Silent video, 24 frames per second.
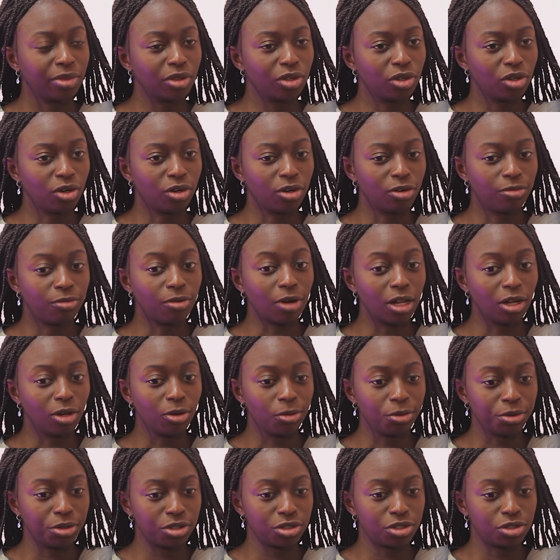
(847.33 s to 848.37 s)
your
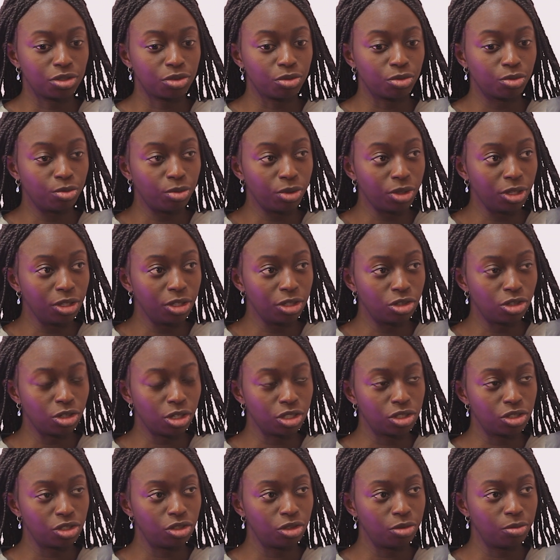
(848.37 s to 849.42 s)
followers really
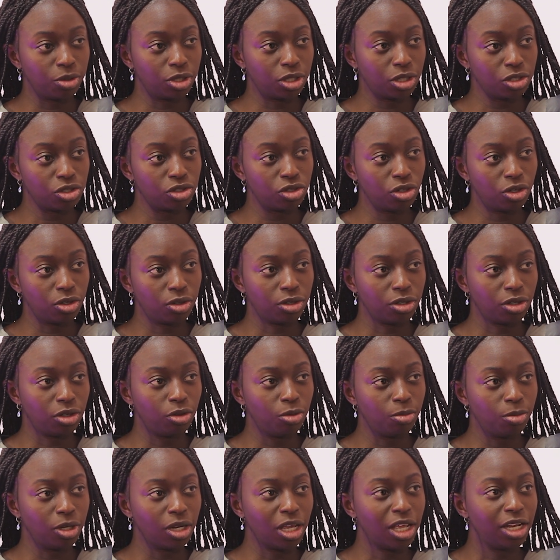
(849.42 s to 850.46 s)
trust you because you're the
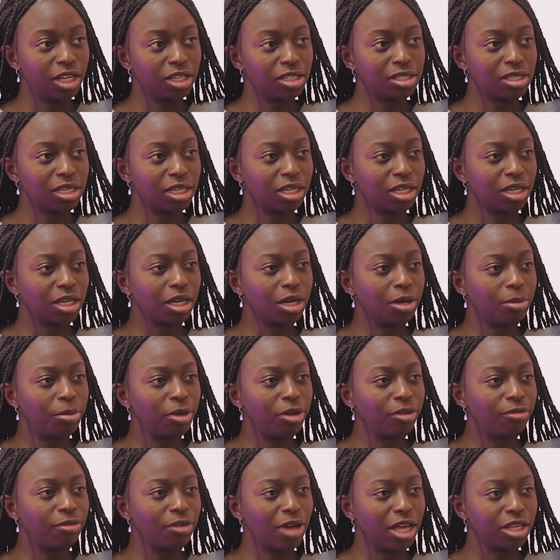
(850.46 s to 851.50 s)
human, and it's like a
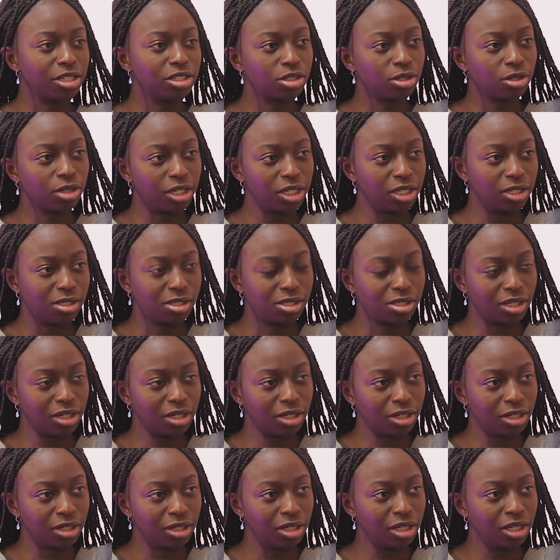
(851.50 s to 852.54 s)
bit faster or
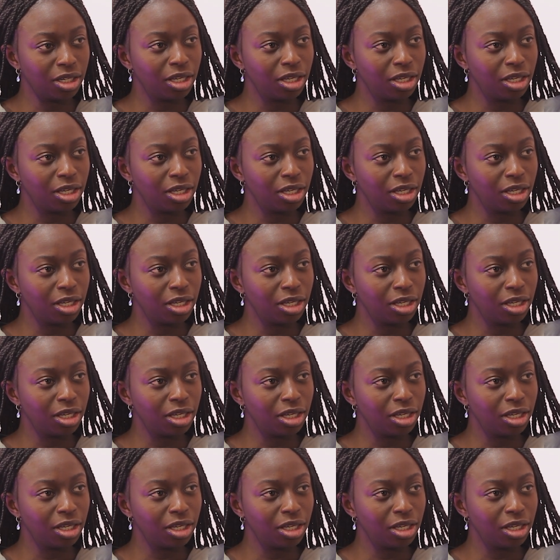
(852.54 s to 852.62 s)
easier.